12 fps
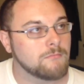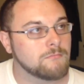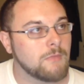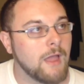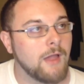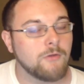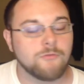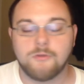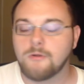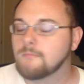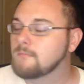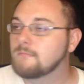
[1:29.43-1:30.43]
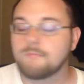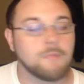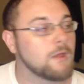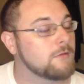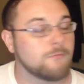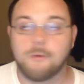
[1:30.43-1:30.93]
Hauser.
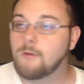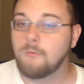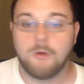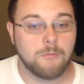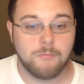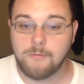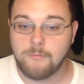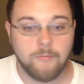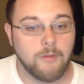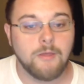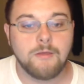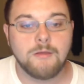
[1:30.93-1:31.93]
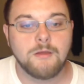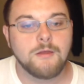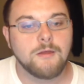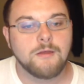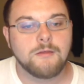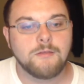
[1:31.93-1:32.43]
It's been a while, people.
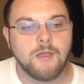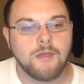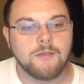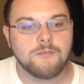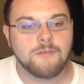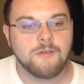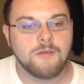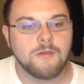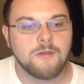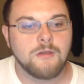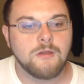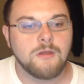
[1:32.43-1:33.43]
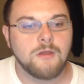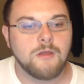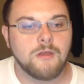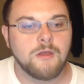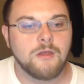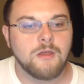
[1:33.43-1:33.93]
Yes.
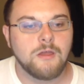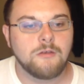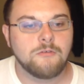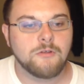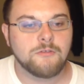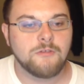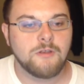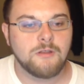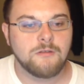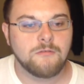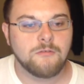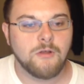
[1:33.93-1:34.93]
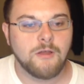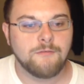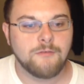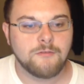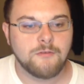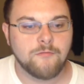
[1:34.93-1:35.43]
Hendrickson and
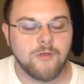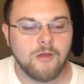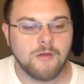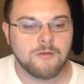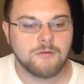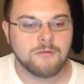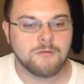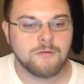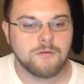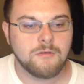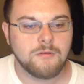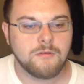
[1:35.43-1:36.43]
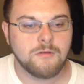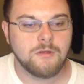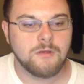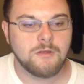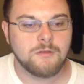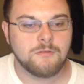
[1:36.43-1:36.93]
Dreyfus have gone
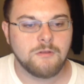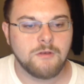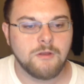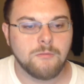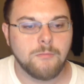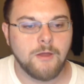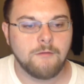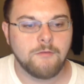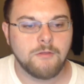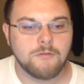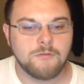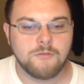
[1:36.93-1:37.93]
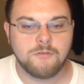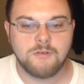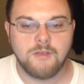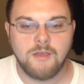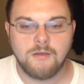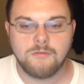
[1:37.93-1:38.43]
to nearby villages and
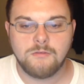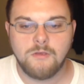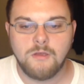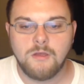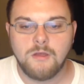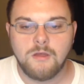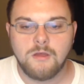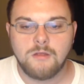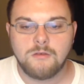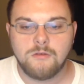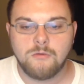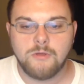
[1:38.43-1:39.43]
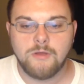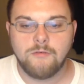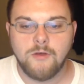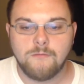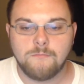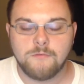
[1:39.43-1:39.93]
towns. Don't give
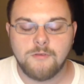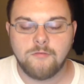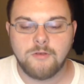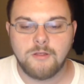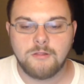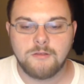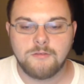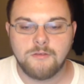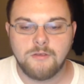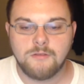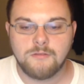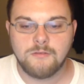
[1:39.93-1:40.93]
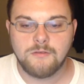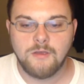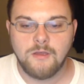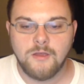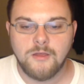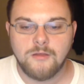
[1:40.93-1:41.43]
up. Seven Deadly Sins
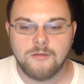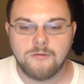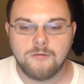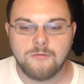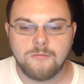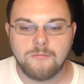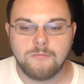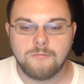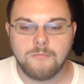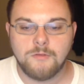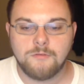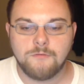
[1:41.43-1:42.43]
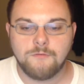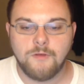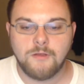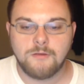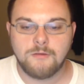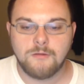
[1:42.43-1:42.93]
must be